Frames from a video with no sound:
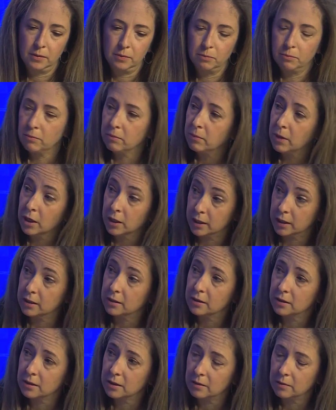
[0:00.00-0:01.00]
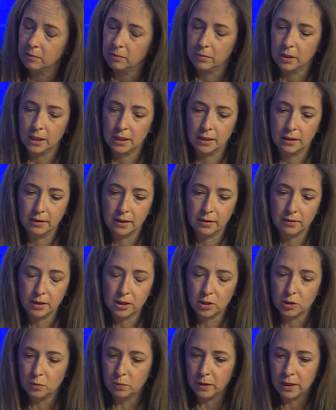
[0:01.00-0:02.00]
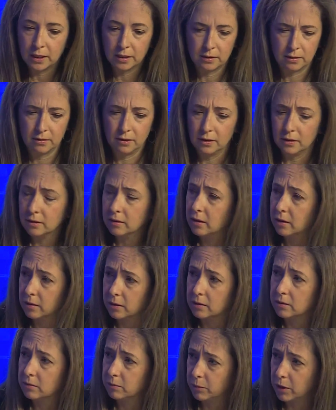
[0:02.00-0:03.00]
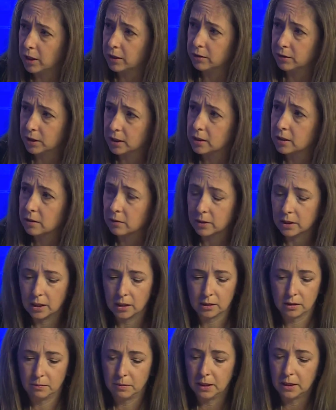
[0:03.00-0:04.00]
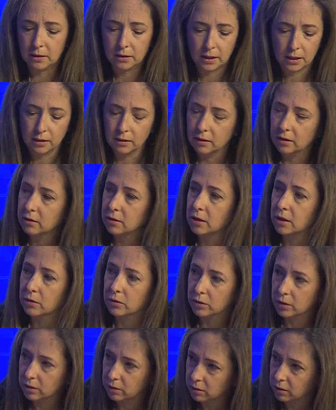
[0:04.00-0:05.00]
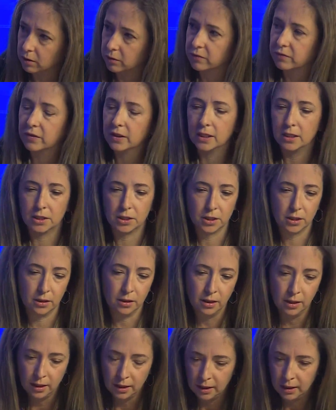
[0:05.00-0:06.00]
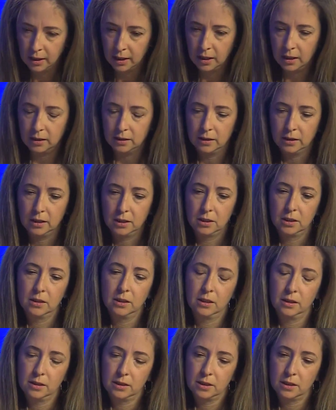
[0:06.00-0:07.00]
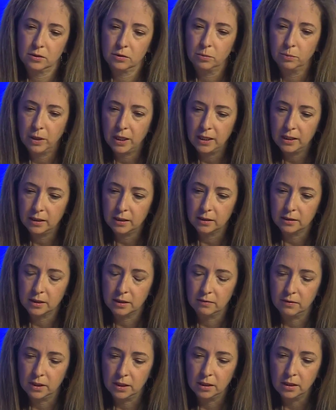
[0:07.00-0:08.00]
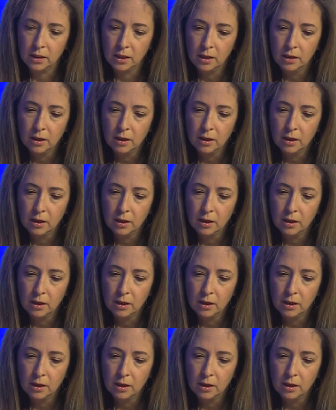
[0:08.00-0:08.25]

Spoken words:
markets. And then this is because of the broader trends that we talked about, kind of this low growth, low inflation, unleashing all the central bank activity.